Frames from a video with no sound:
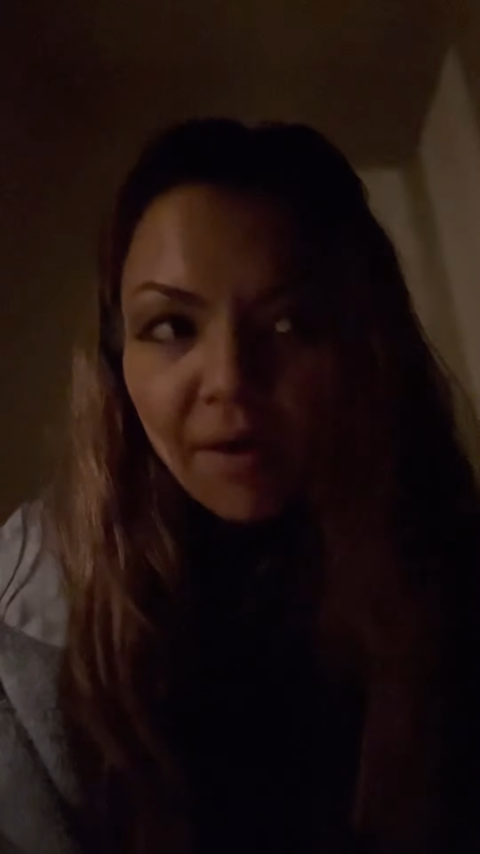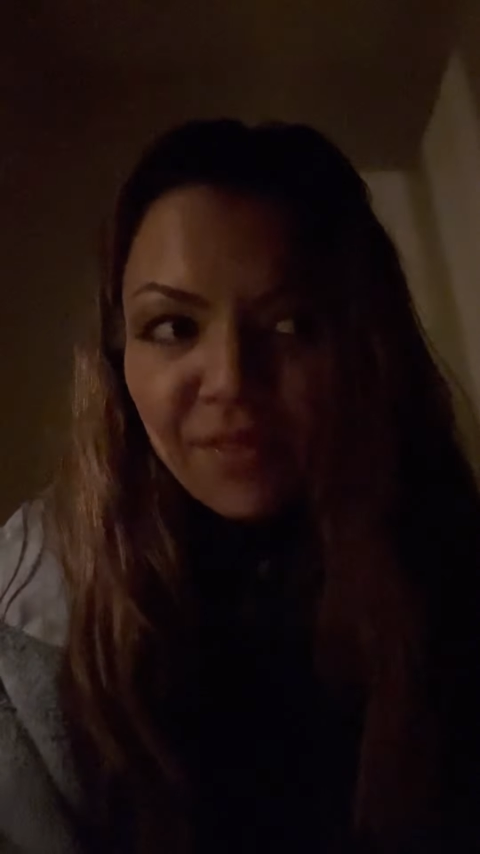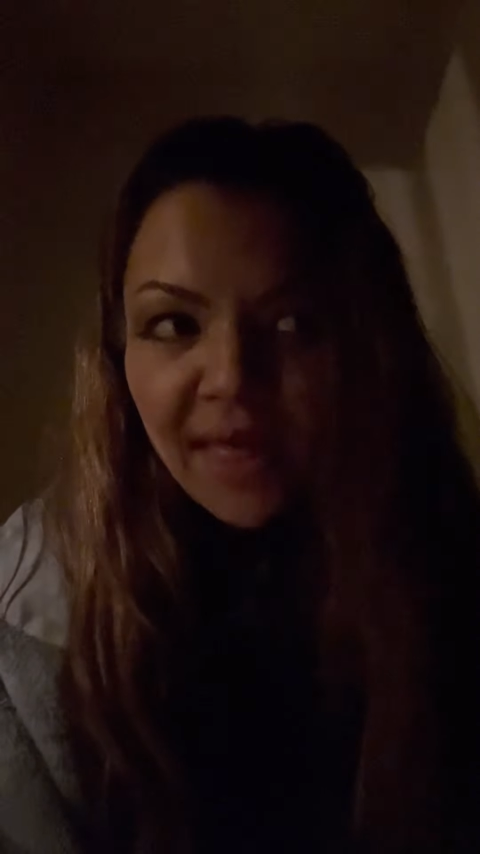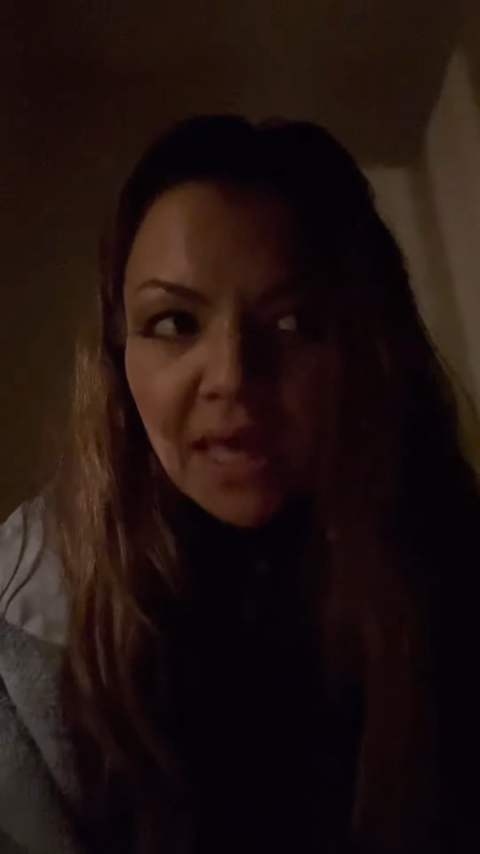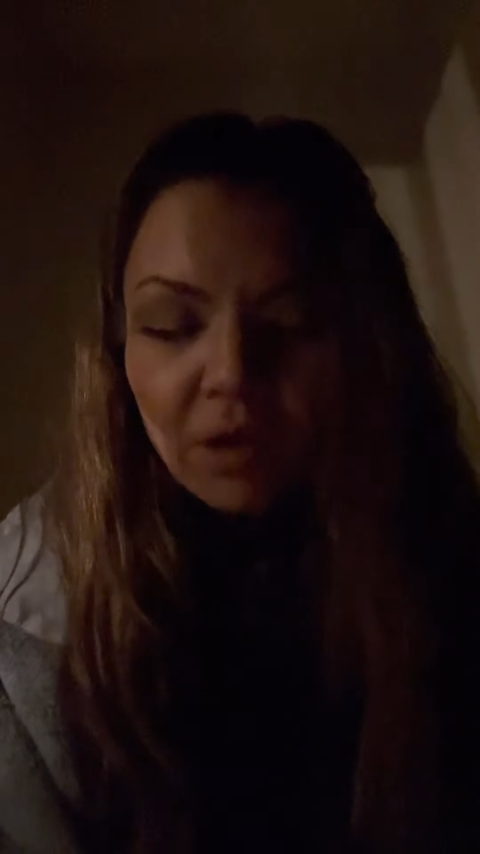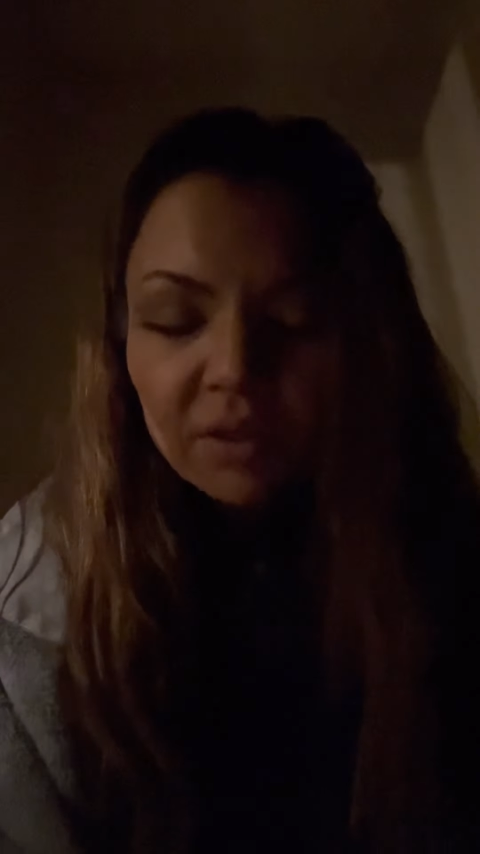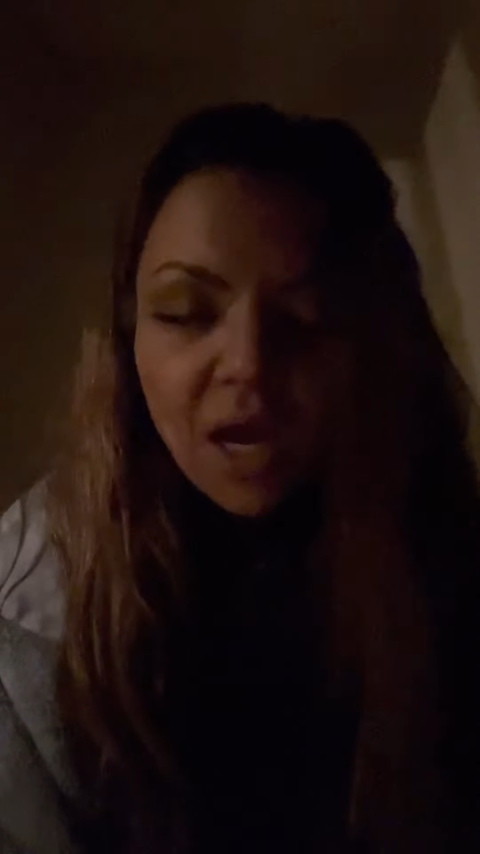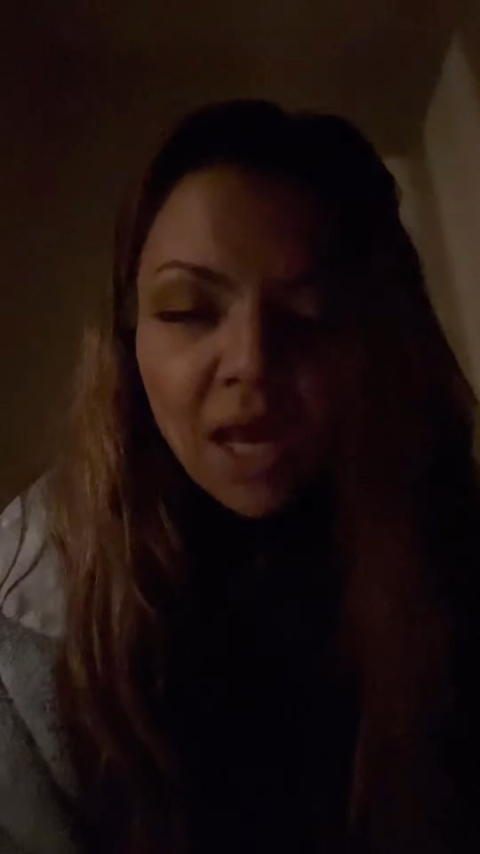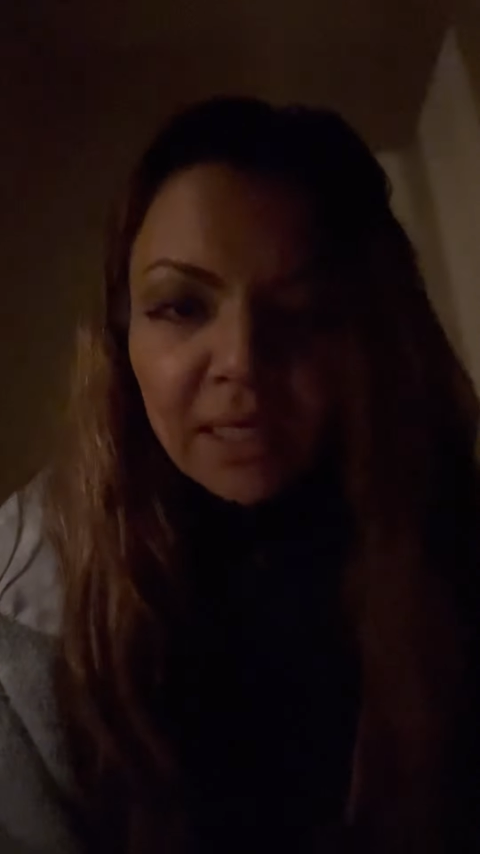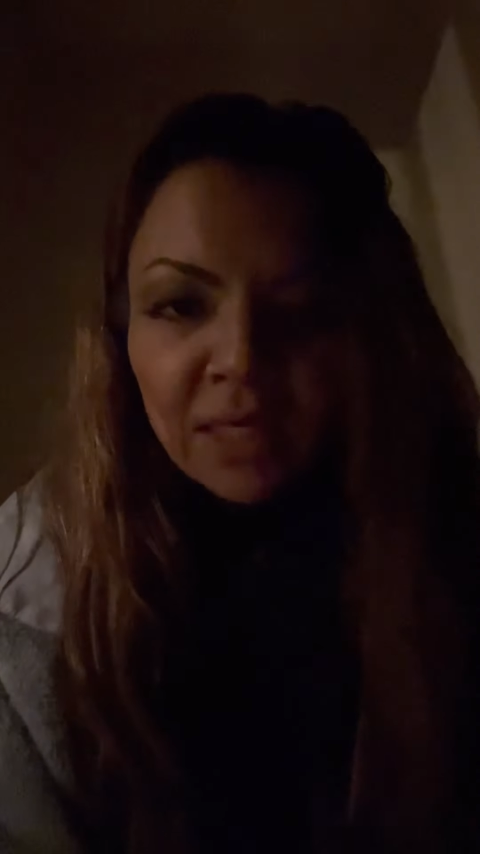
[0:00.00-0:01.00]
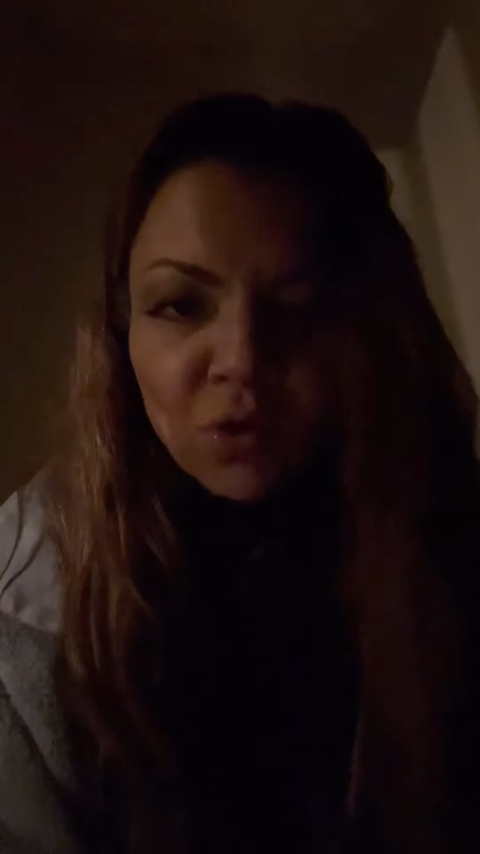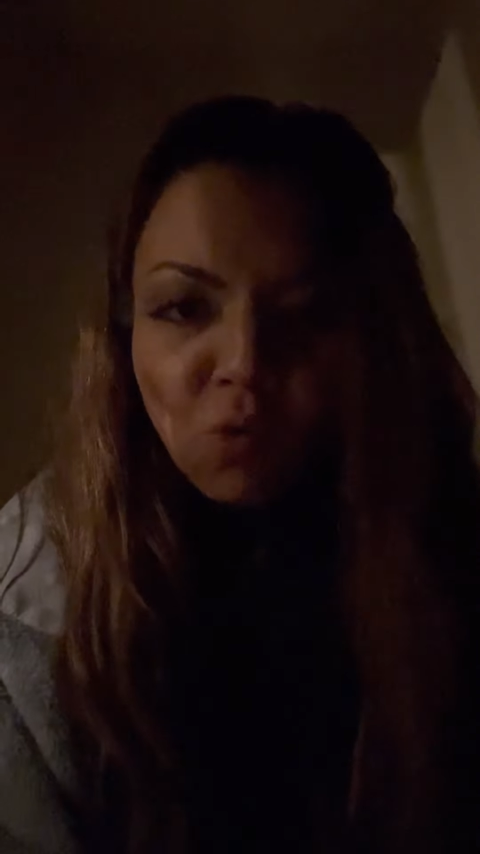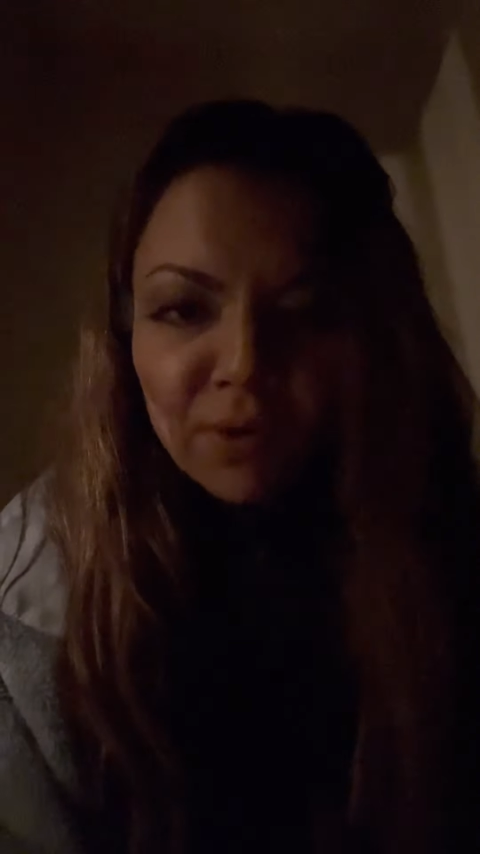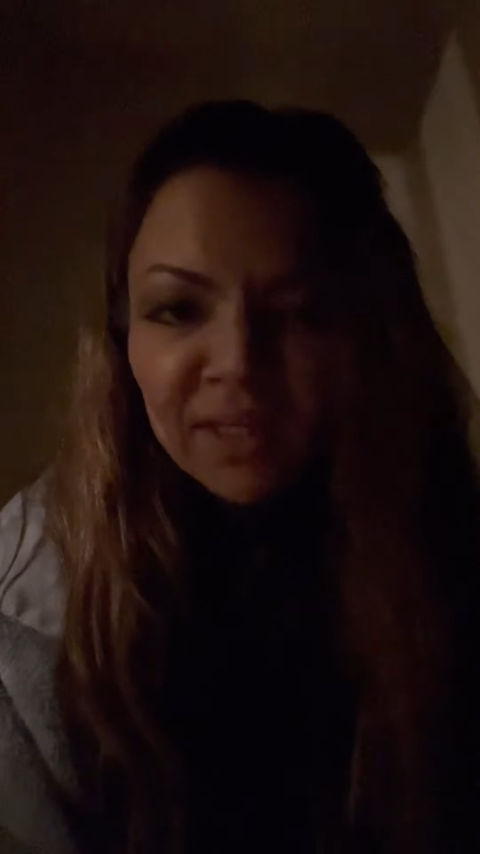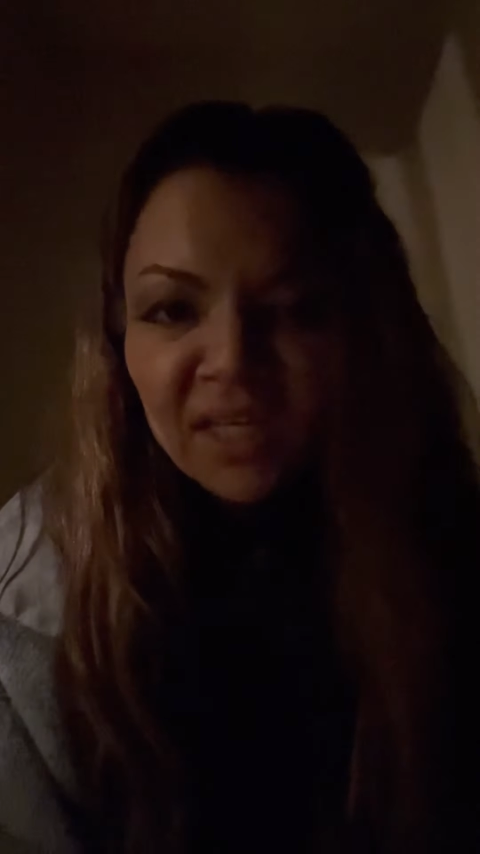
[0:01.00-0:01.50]
They are not an
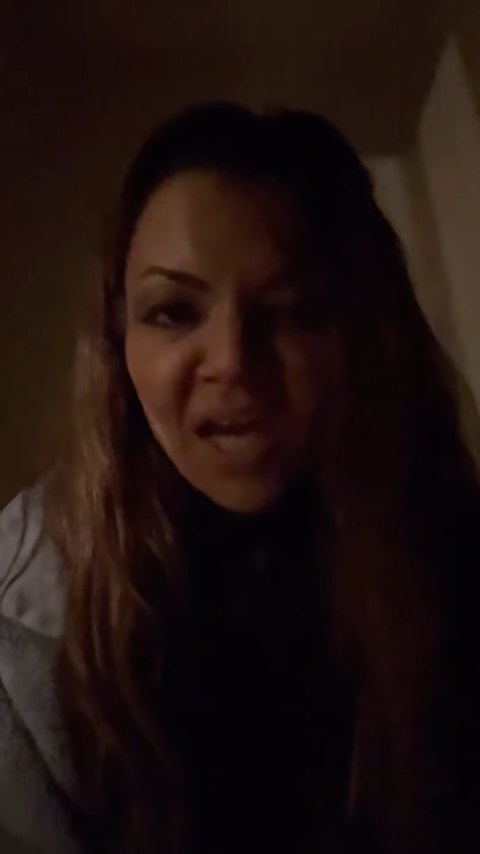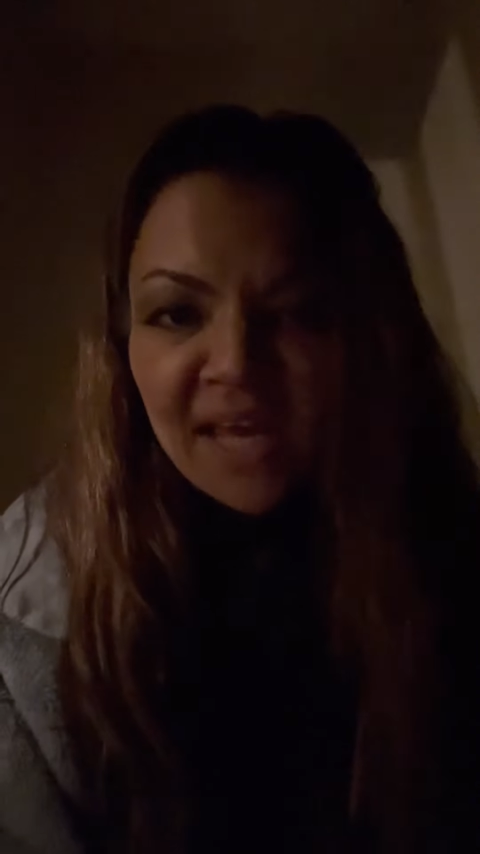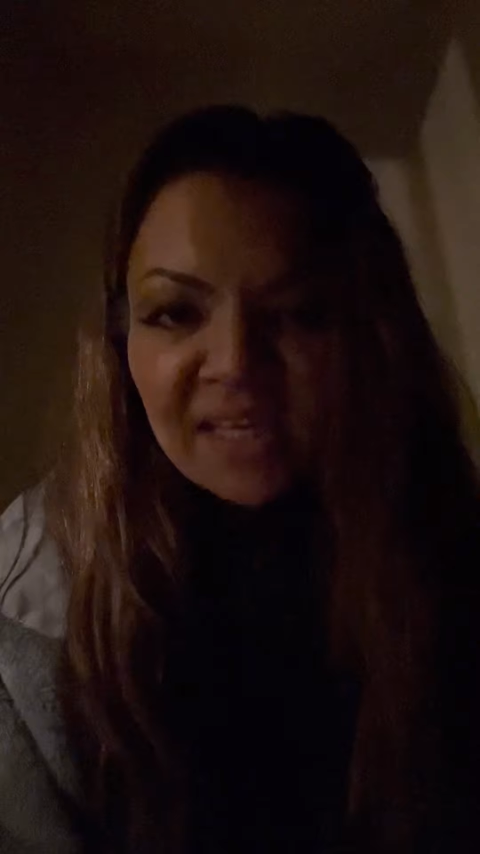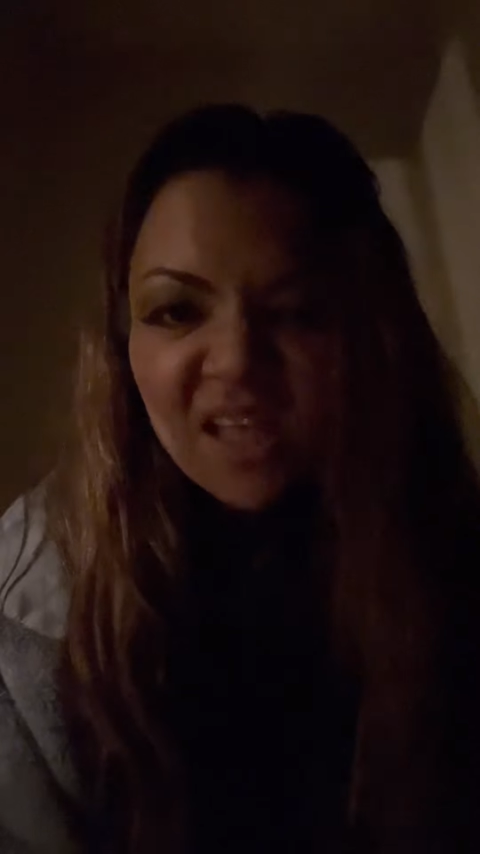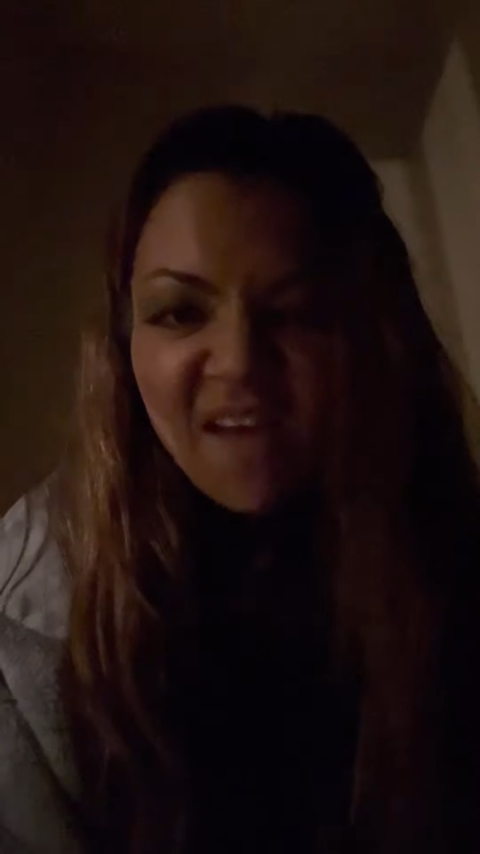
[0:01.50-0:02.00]
organized